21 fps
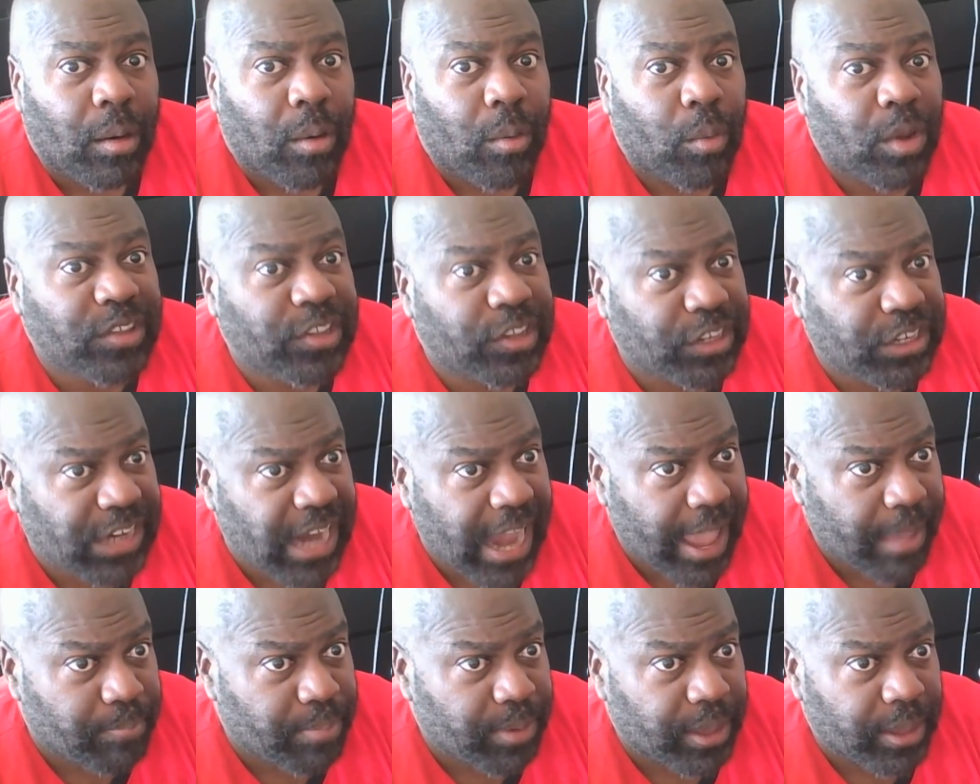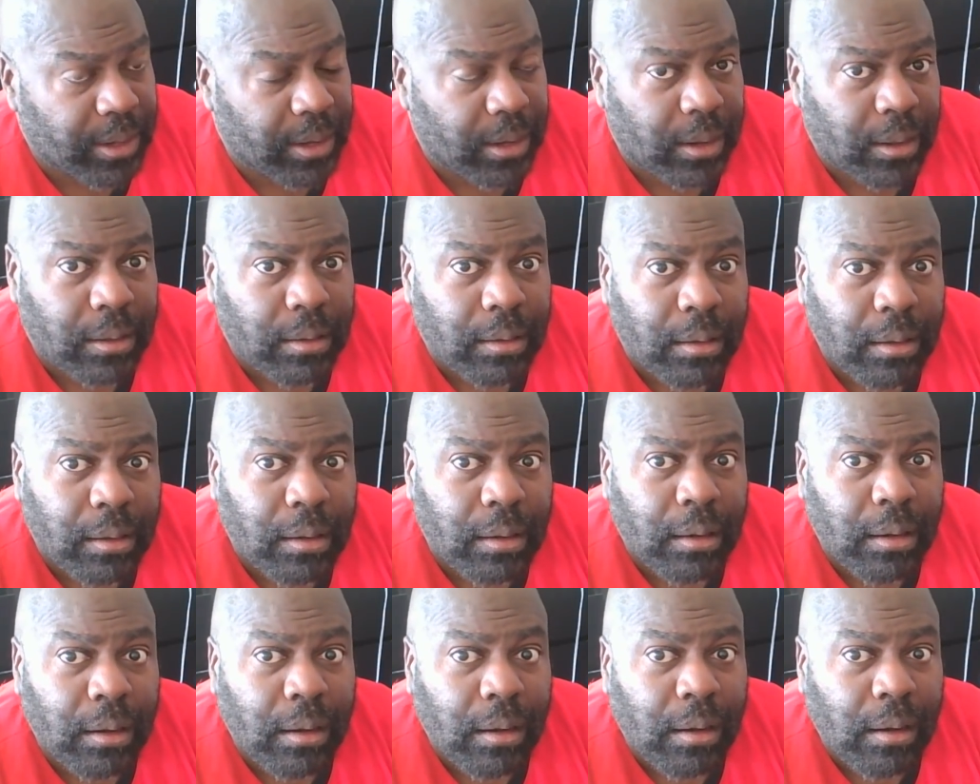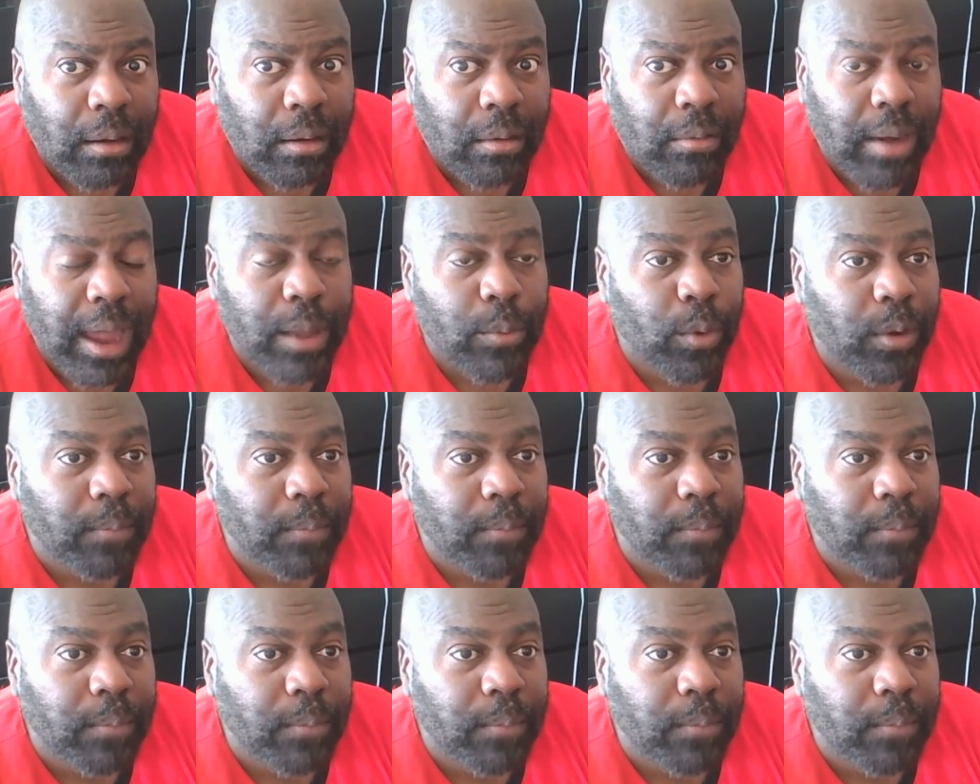was a champion, right?